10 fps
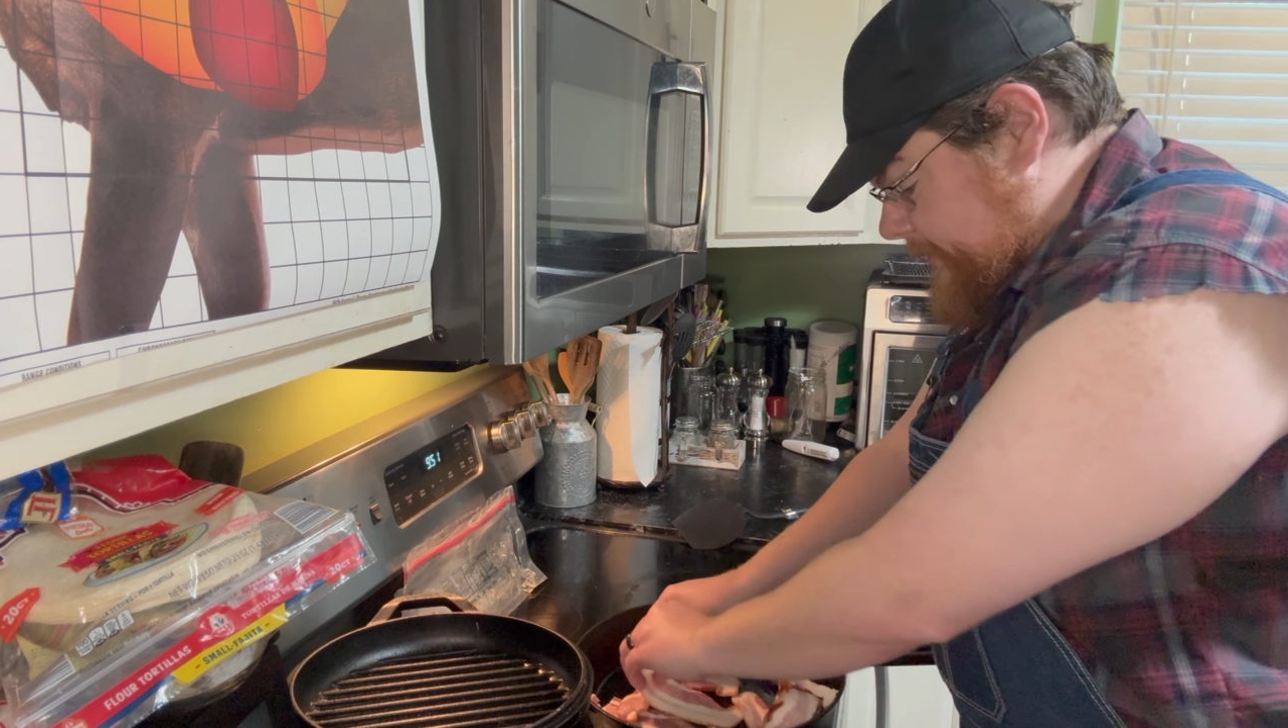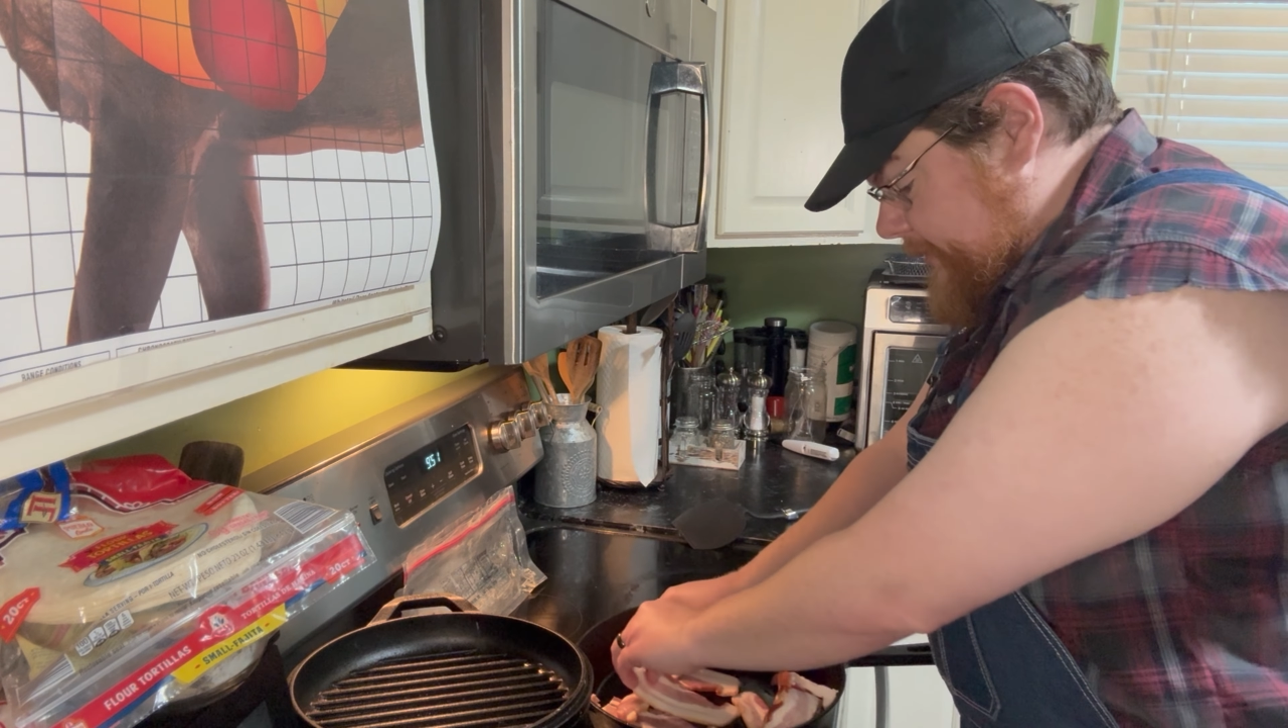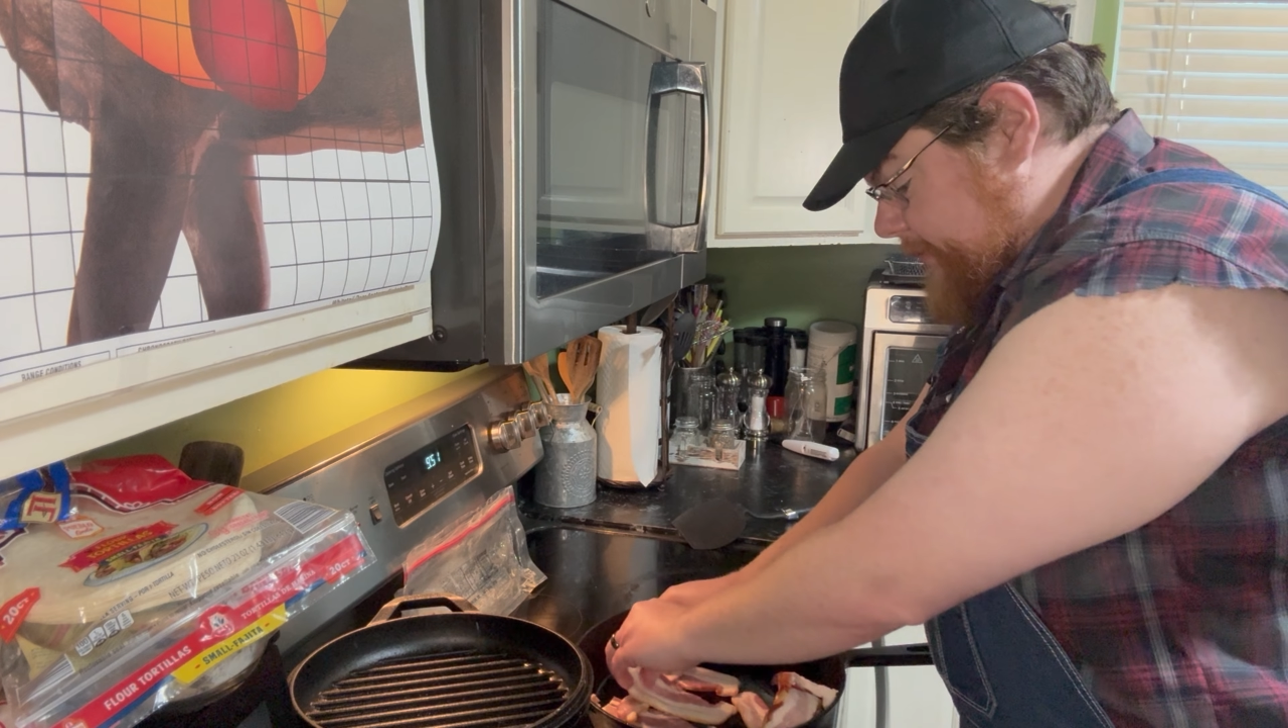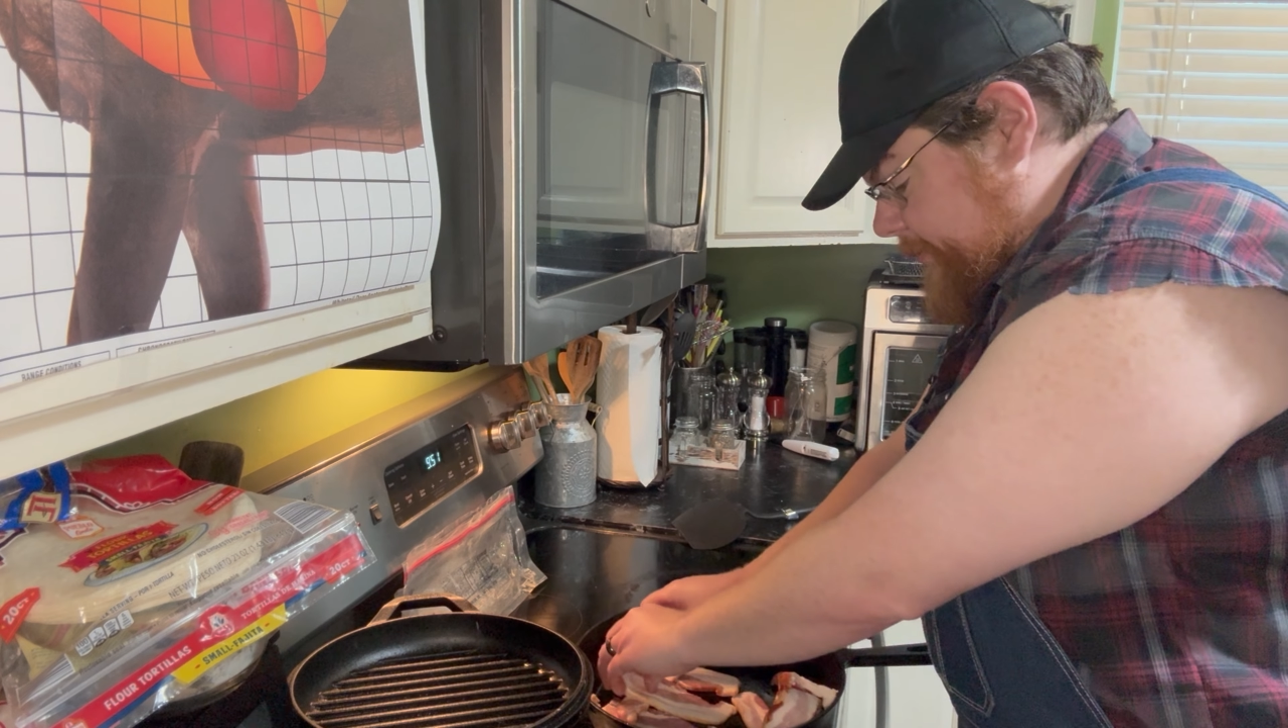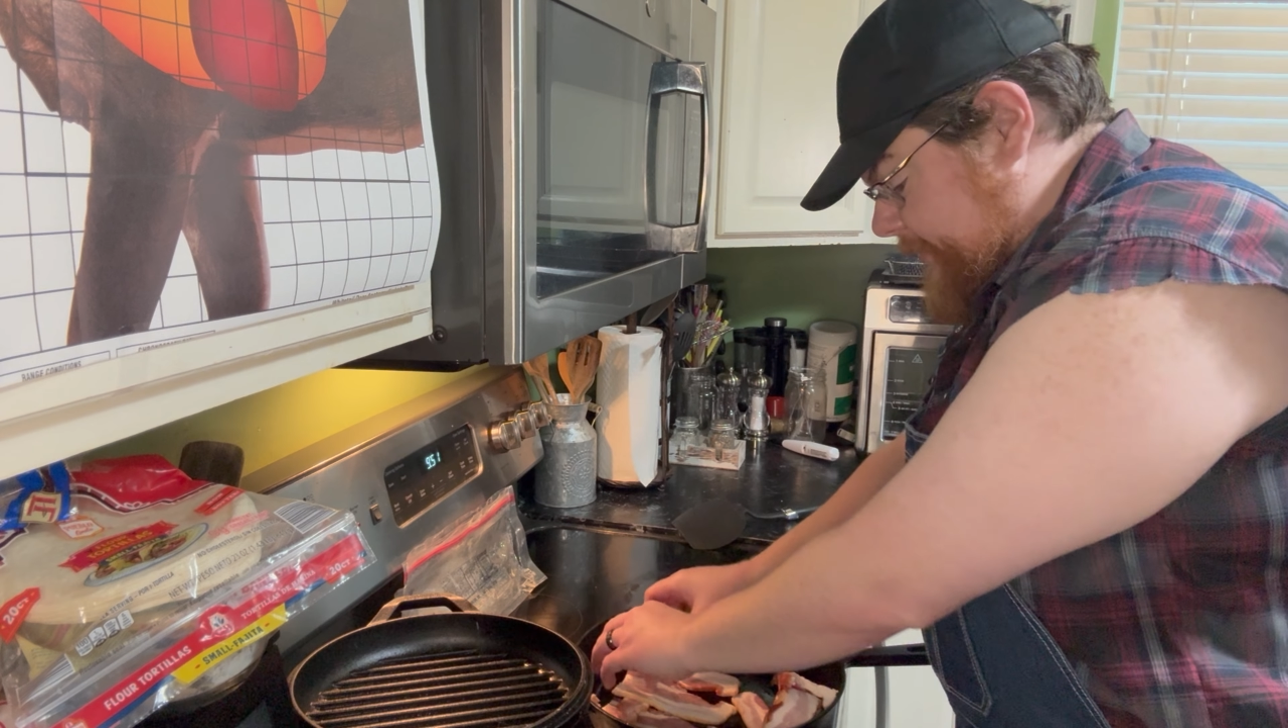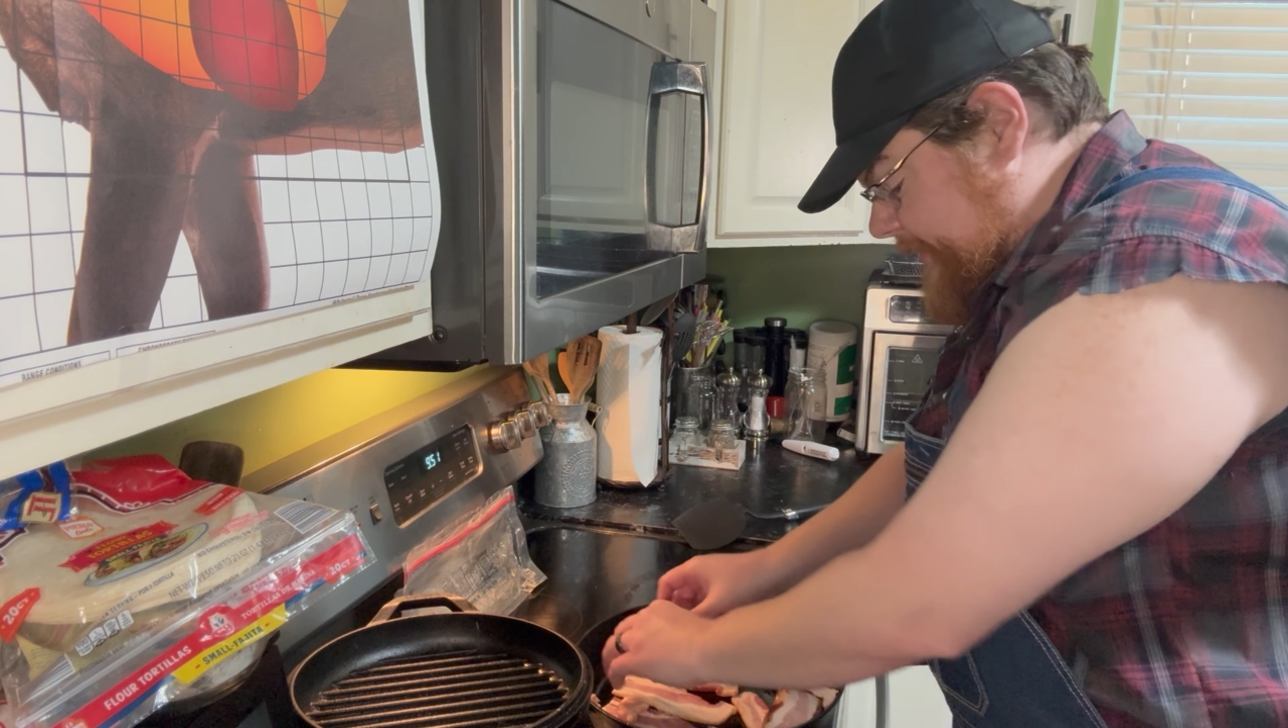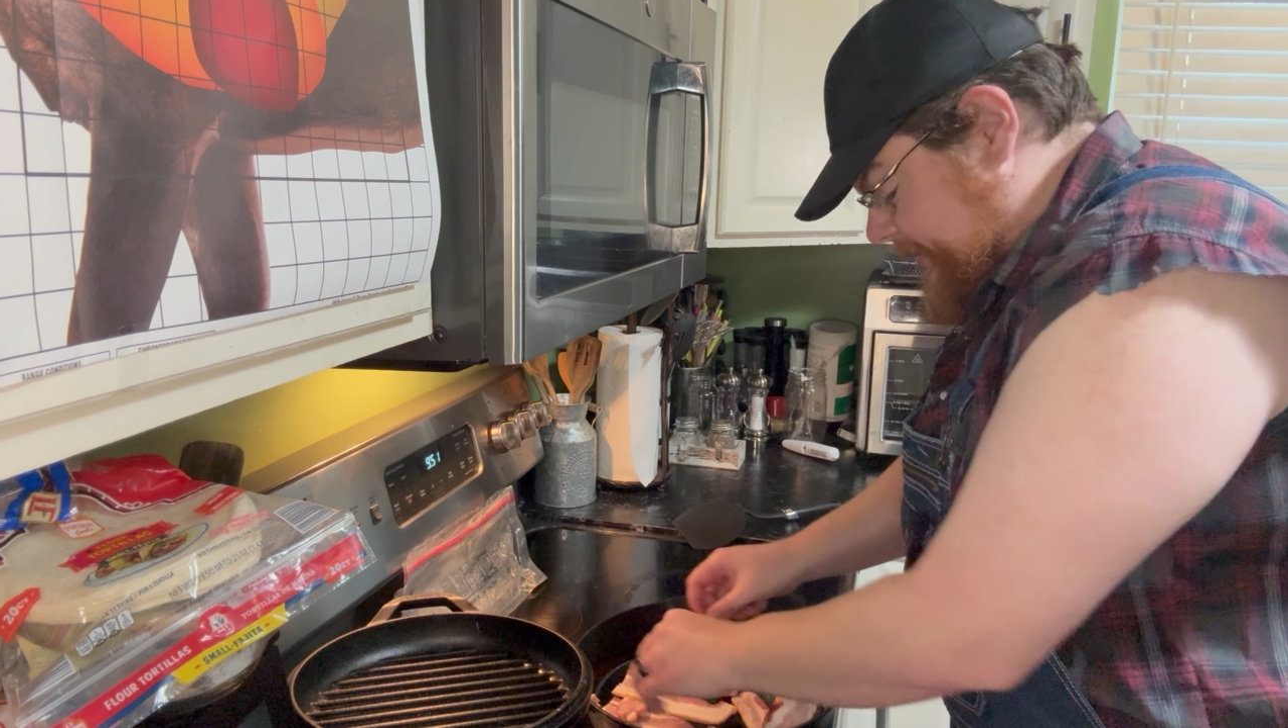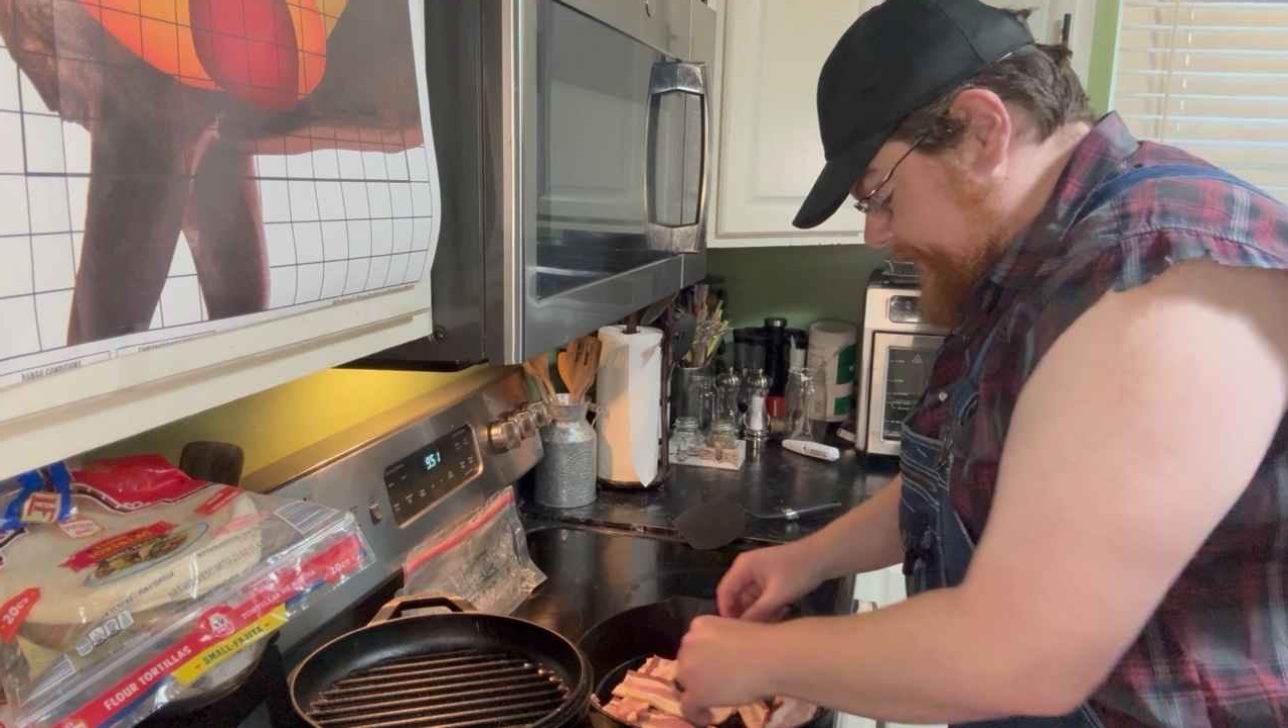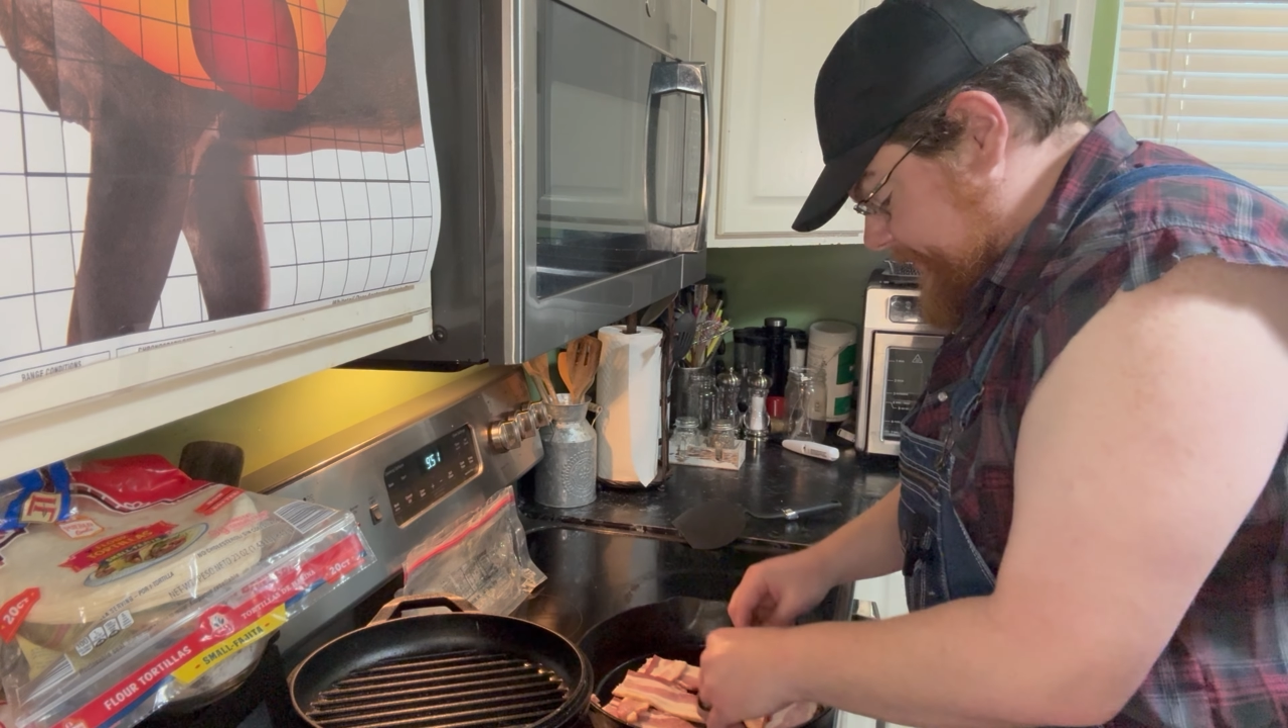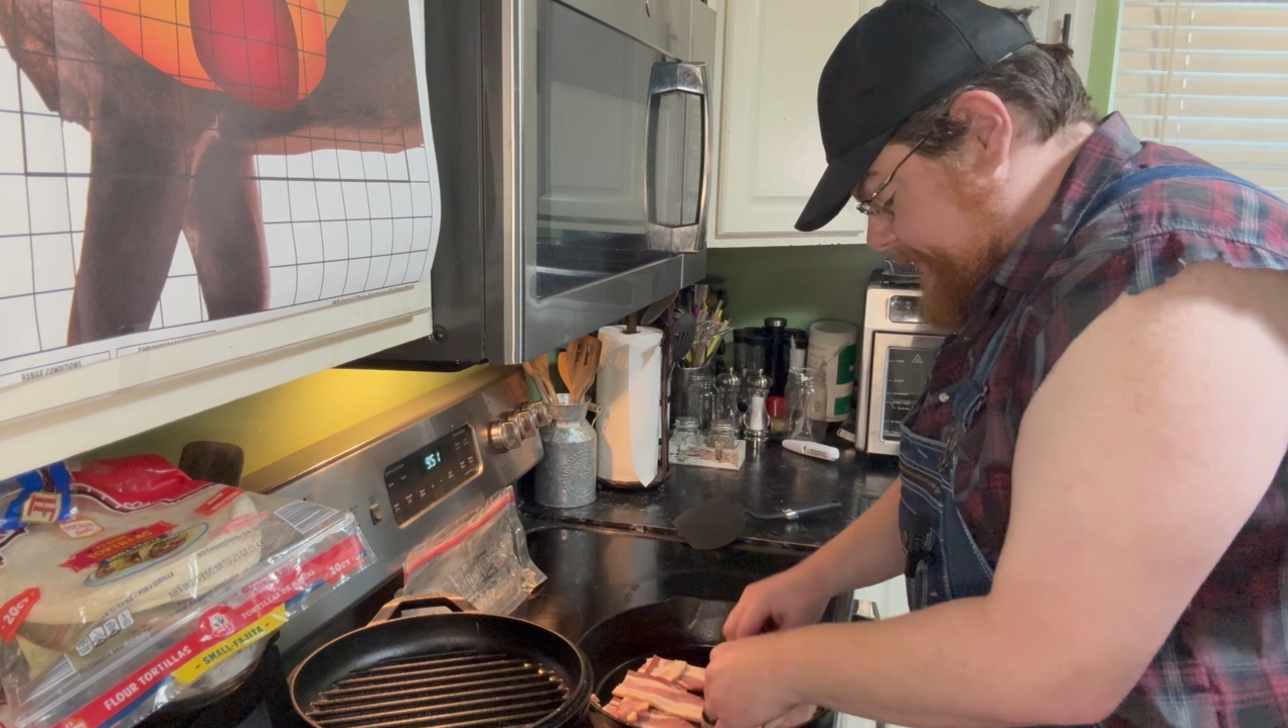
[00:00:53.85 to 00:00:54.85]
and put
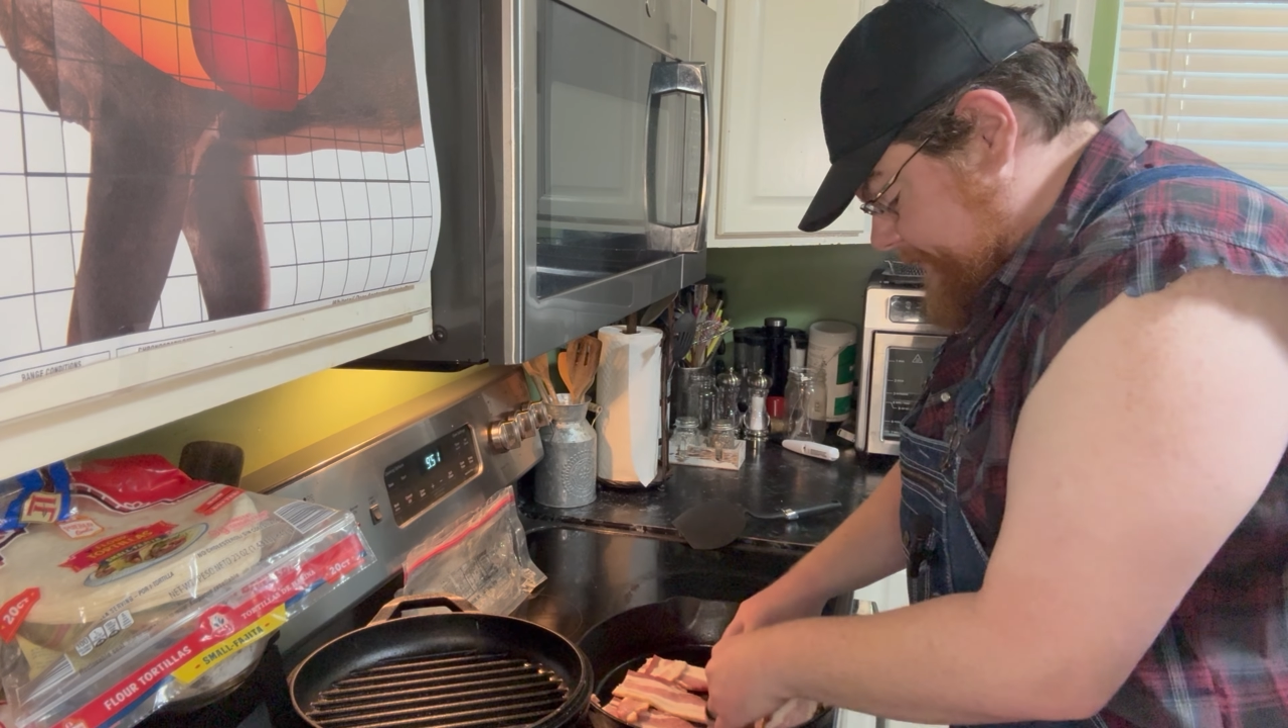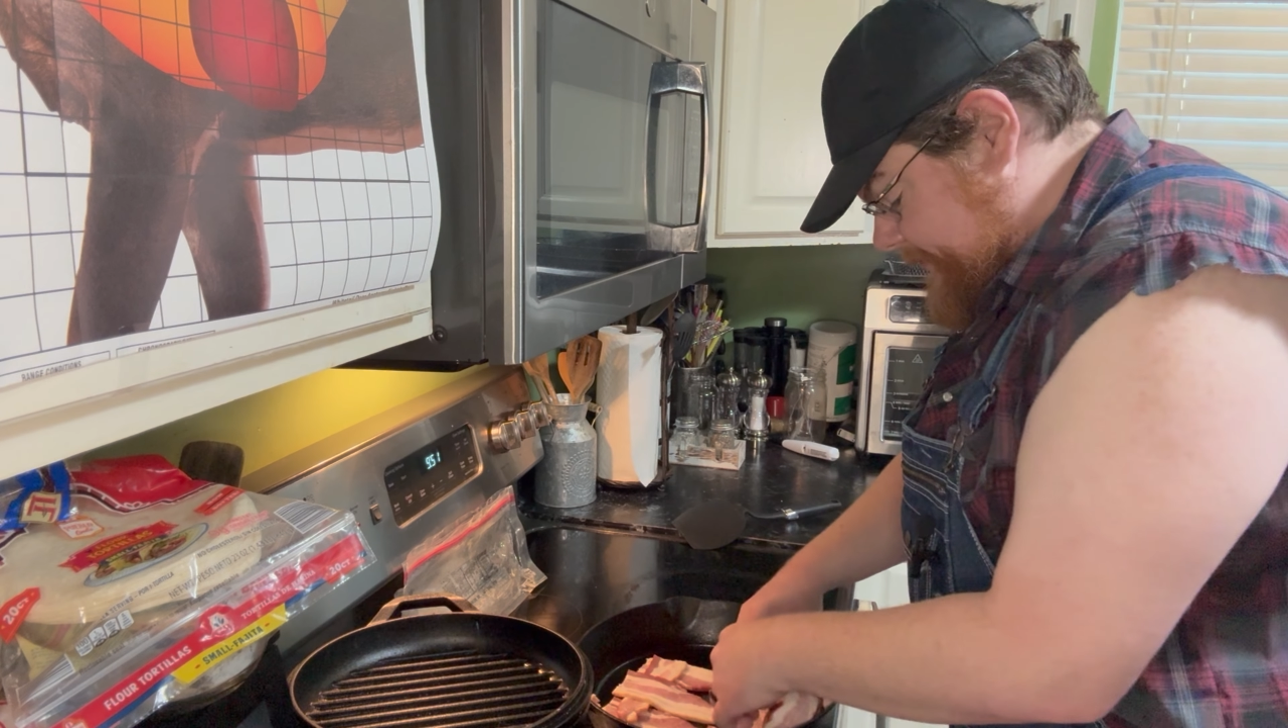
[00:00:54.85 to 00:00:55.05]
this.